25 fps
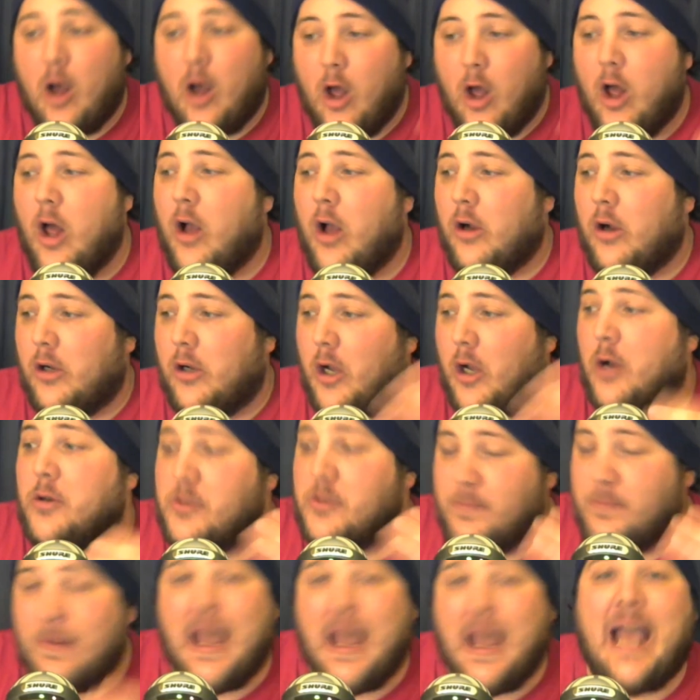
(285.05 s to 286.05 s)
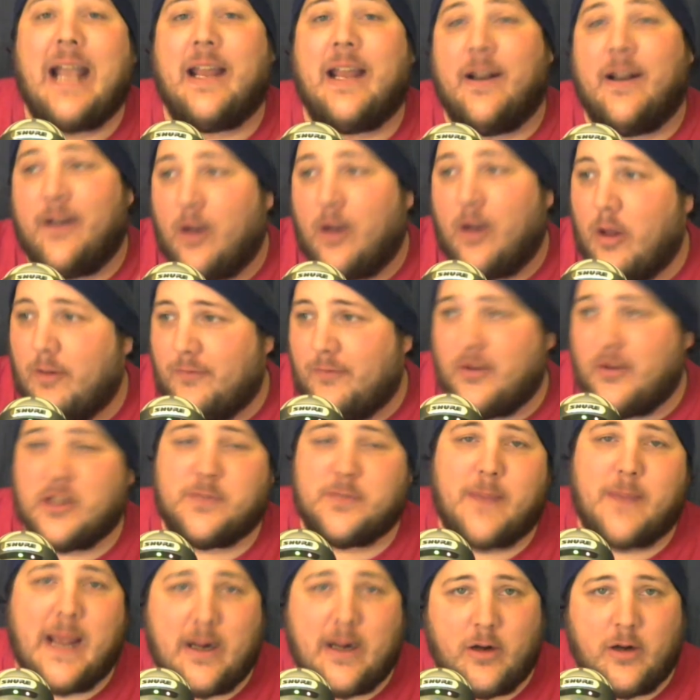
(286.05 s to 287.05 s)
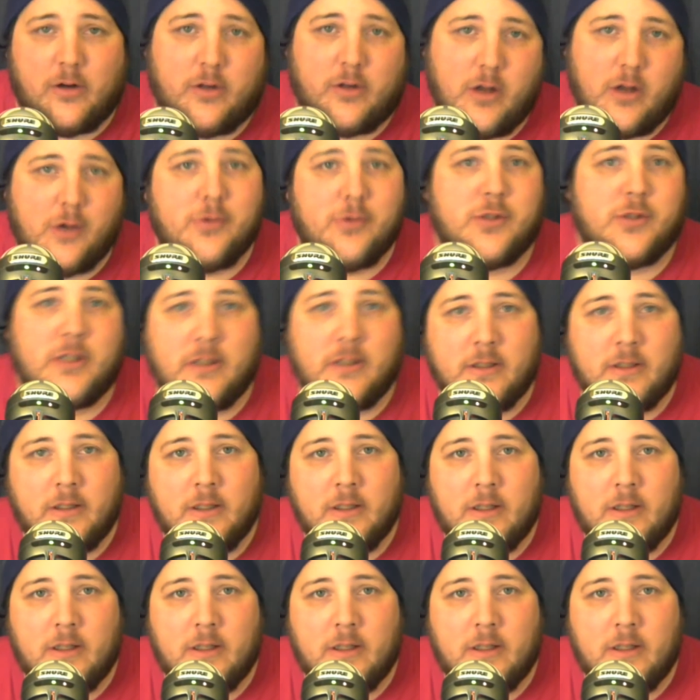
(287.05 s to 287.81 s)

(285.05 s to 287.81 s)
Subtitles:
all goes back and it all falls back on coaching.